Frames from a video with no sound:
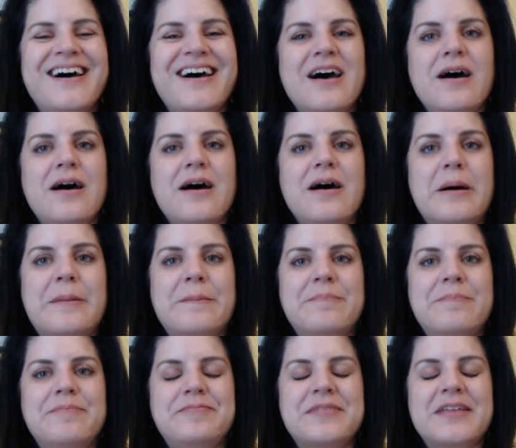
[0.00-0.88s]

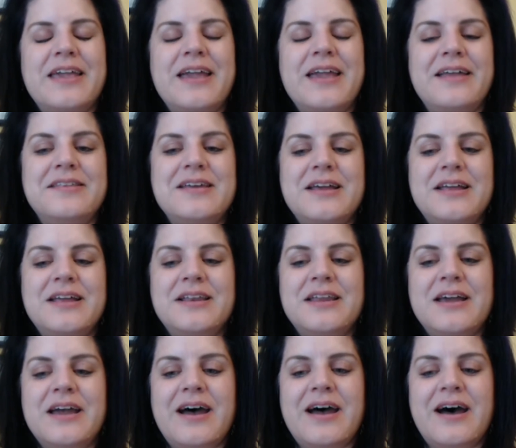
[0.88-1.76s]
And
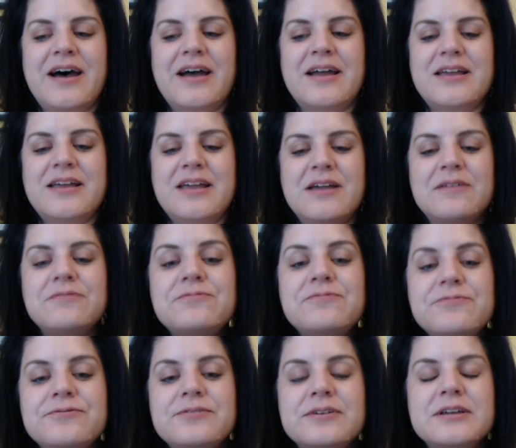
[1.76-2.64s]
then
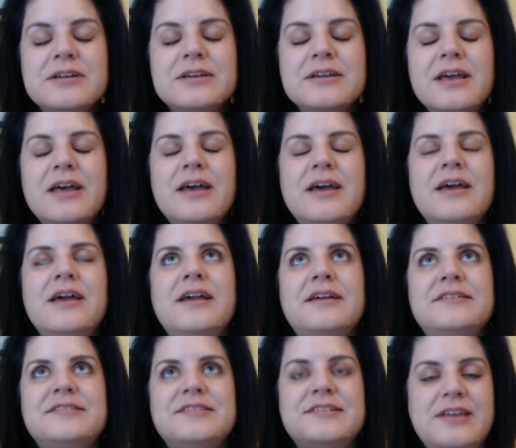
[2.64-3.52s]
if
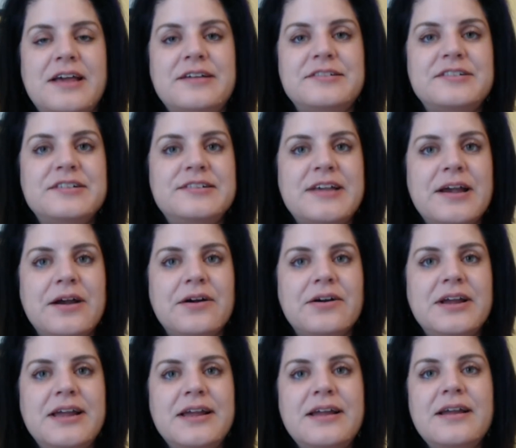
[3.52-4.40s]
it's
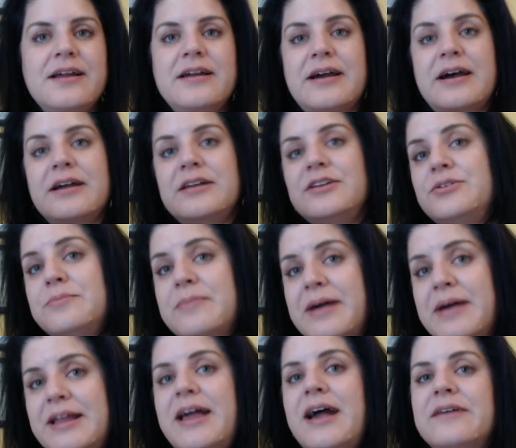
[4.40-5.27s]
necessary, you
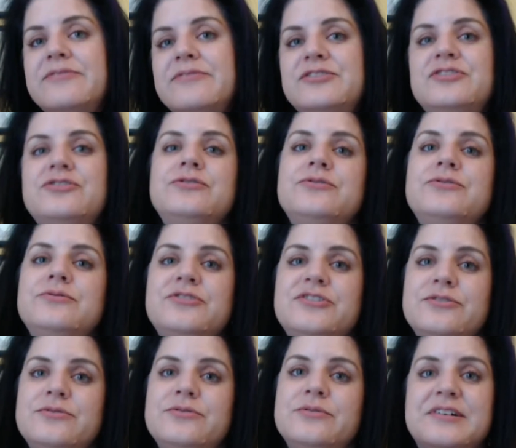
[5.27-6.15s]
might have to
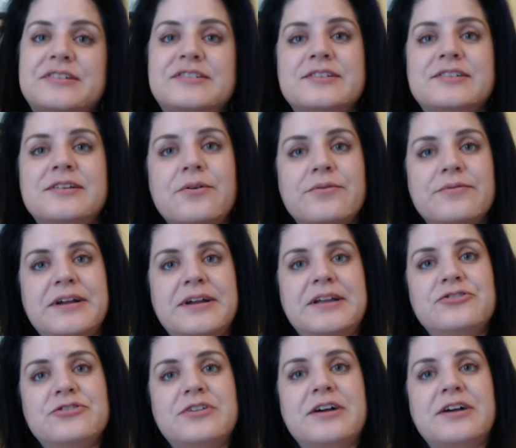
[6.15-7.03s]
do a slow
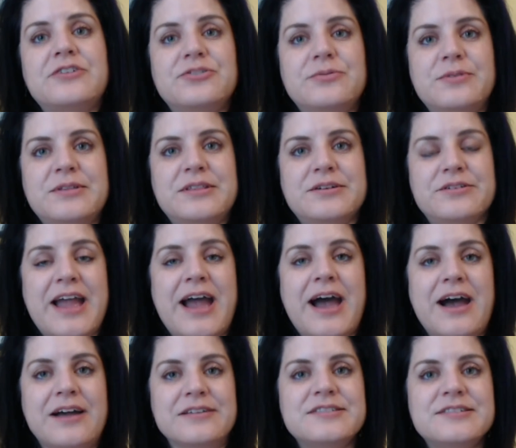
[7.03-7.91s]
reintroduction with your
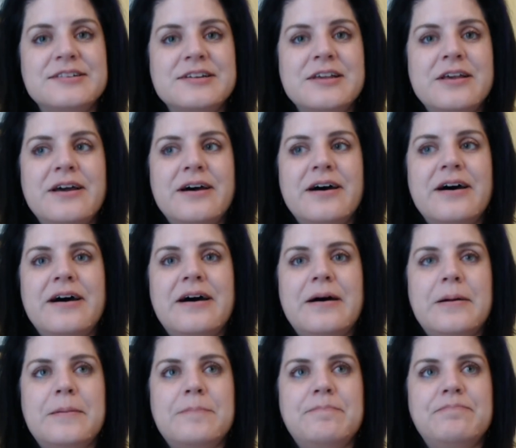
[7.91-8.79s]
cats.
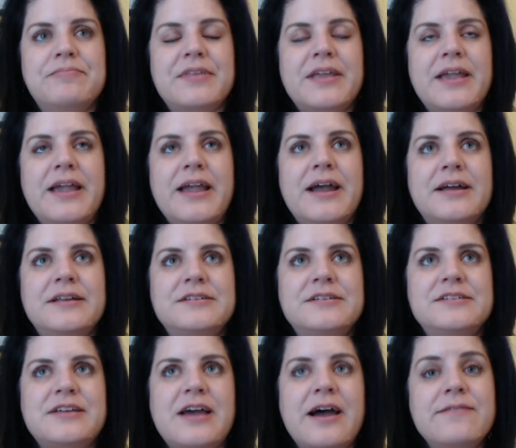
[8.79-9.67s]

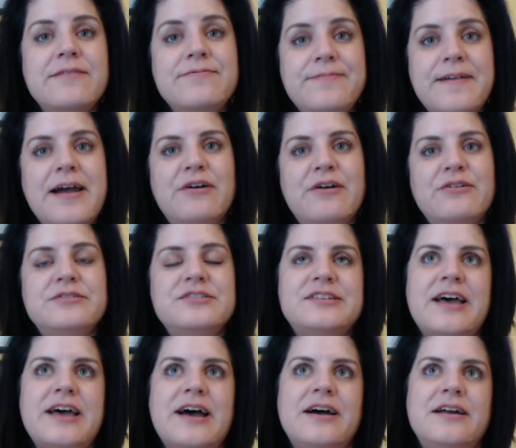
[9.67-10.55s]
And I've found
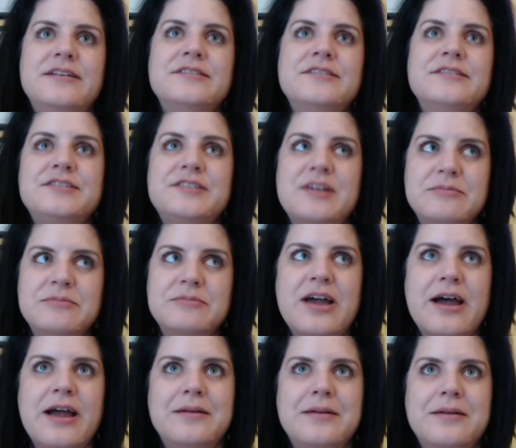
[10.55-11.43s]
that
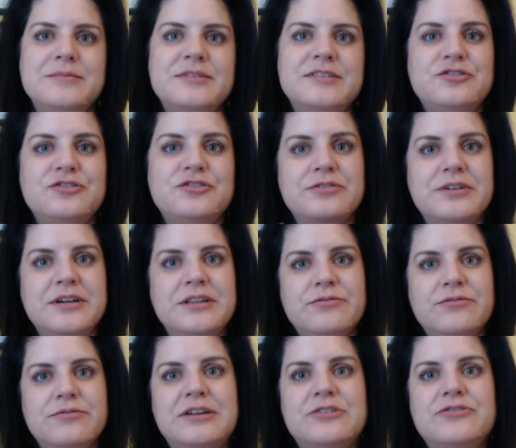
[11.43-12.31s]
sometimes during
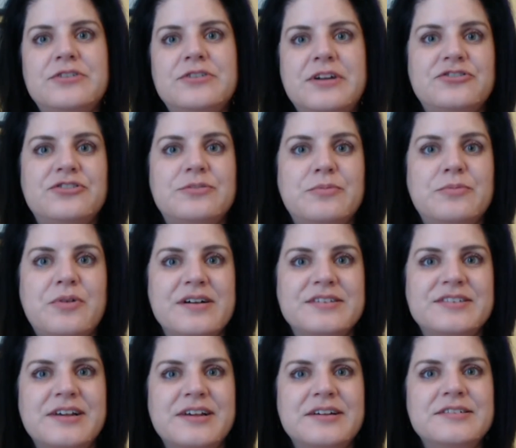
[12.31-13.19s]
the reintroduction
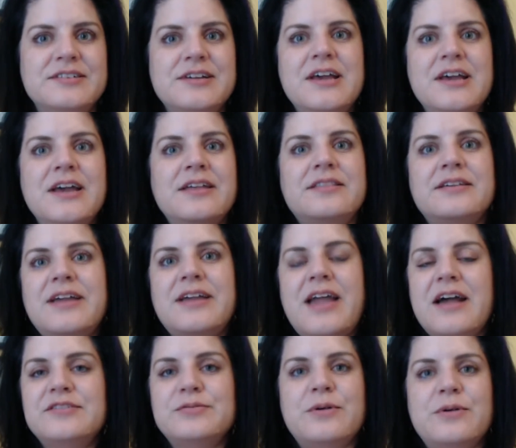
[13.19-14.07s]
process, the
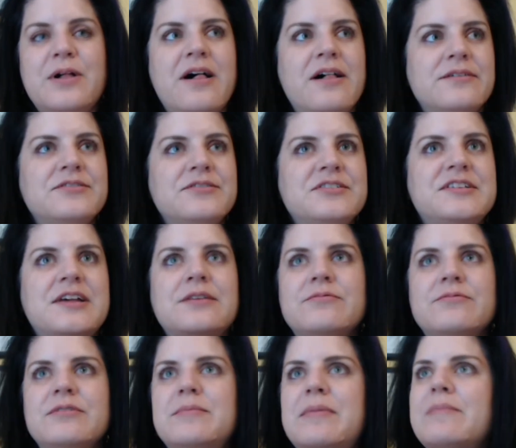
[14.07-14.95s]
cats will all of a
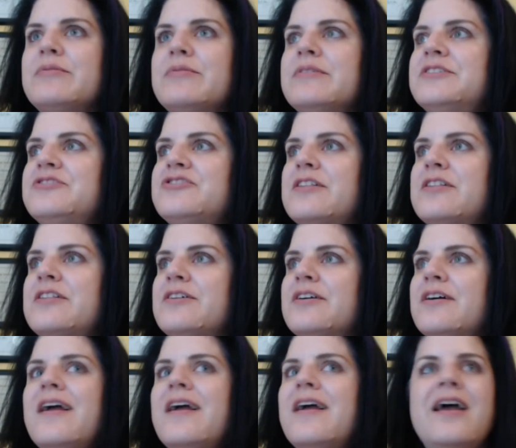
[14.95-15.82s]
sudden remember each
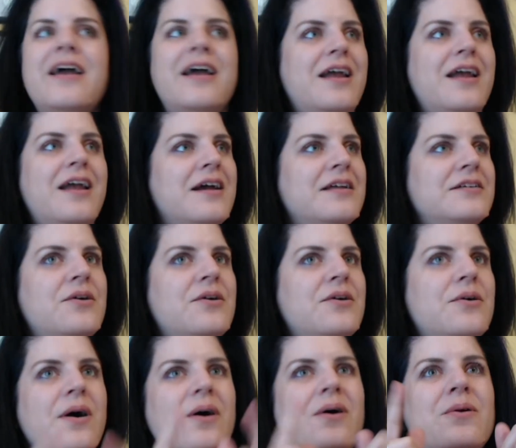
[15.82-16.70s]
other and
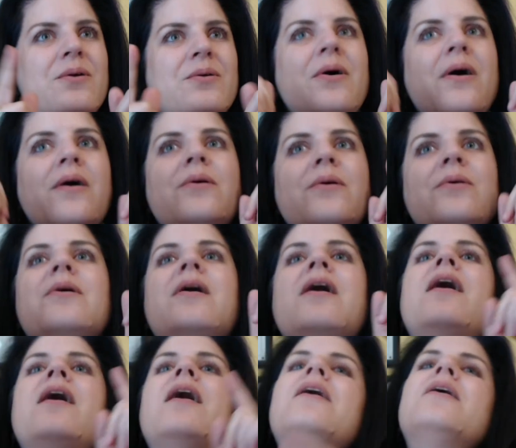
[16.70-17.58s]
go,
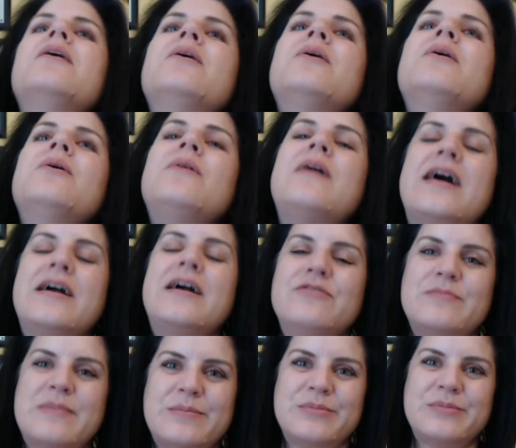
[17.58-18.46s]
oh, I
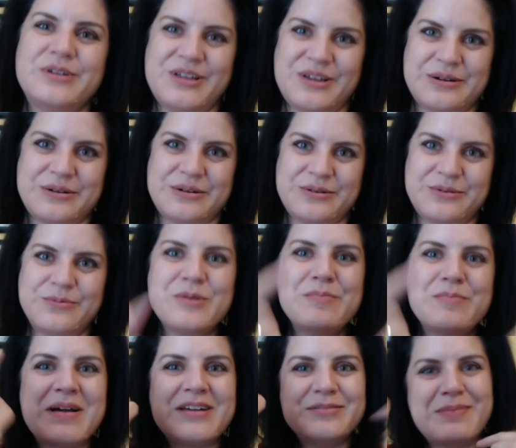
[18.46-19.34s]
remember you.
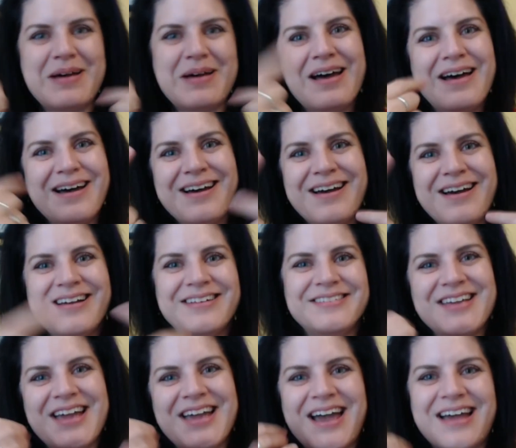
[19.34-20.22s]
We're best
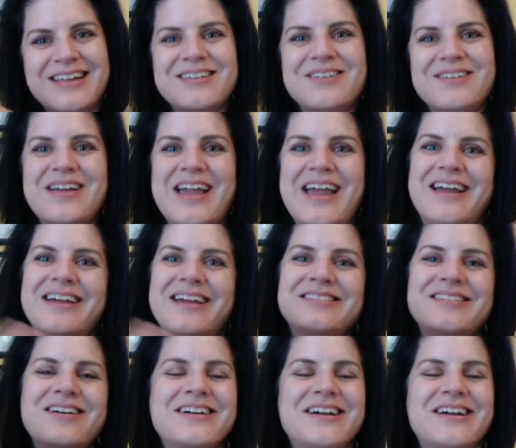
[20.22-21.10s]
buds. Yeah, it's okay.
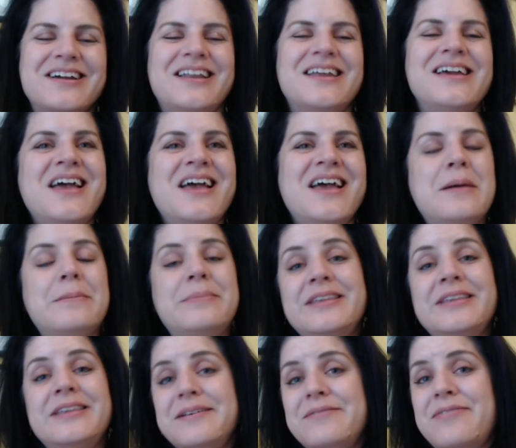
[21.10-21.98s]
It's all good.
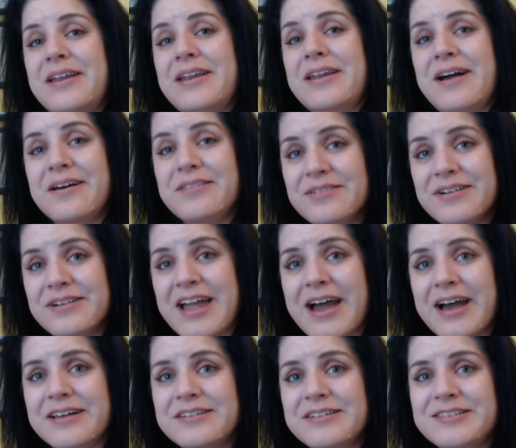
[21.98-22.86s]
But then I've had other
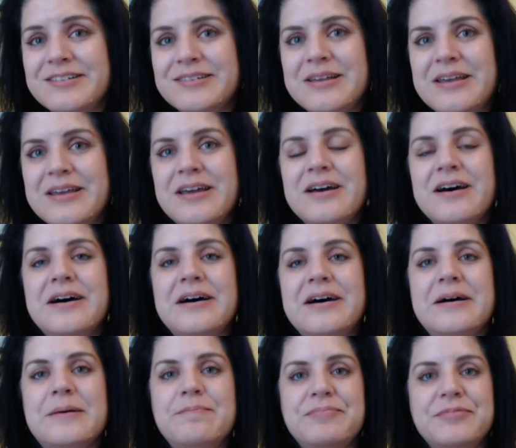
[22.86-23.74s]
cats
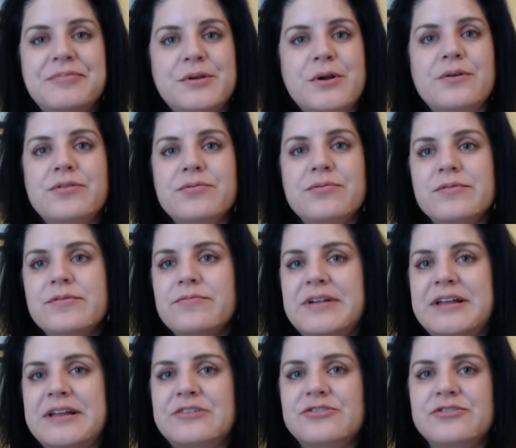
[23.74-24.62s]
go through the
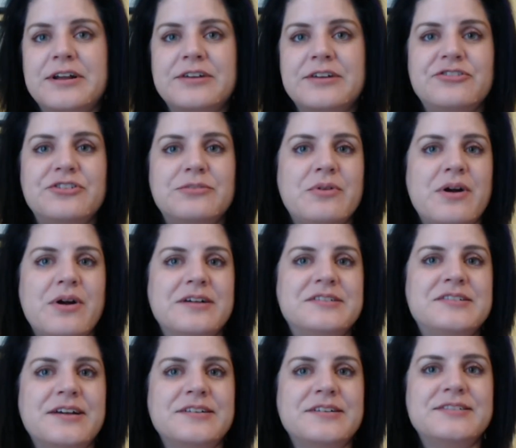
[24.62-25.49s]
reintroduction
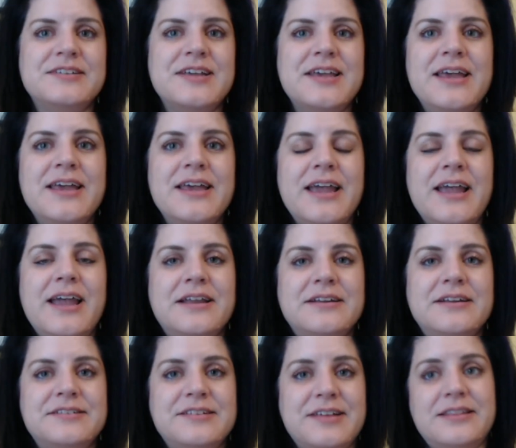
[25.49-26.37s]
process,
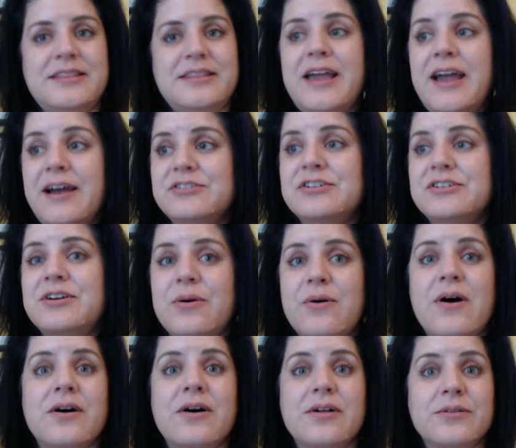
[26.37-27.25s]
and it's like they have to
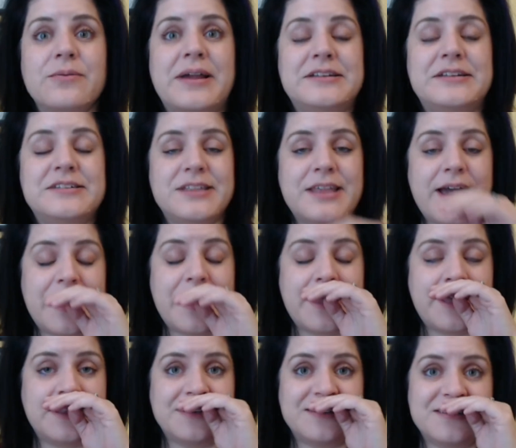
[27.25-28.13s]
go all the way to the
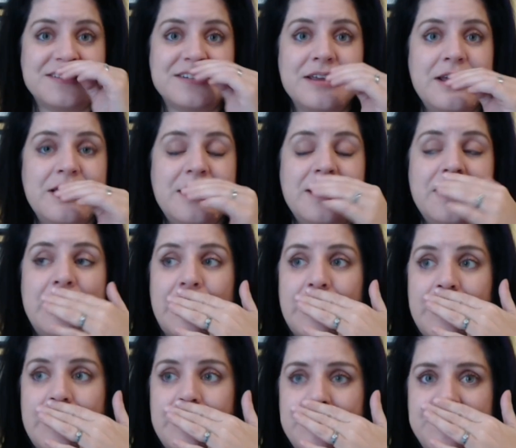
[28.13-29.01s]
end.
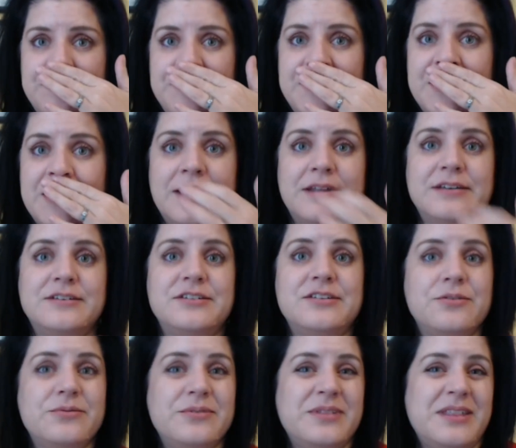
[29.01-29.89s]
And
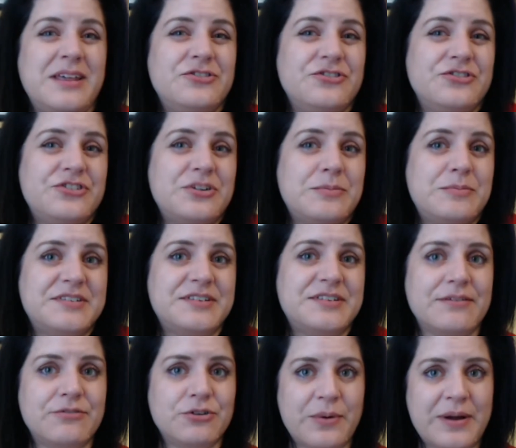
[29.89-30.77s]
the relationship is
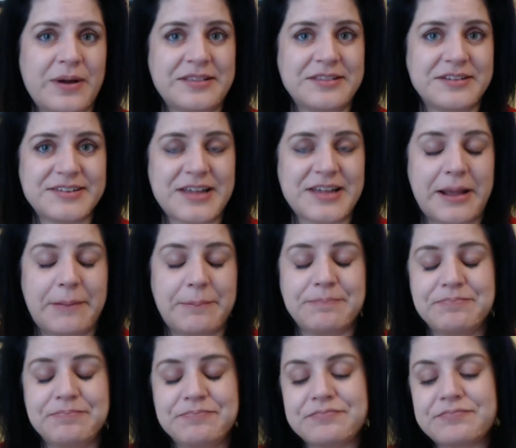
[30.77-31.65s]
never quite the same.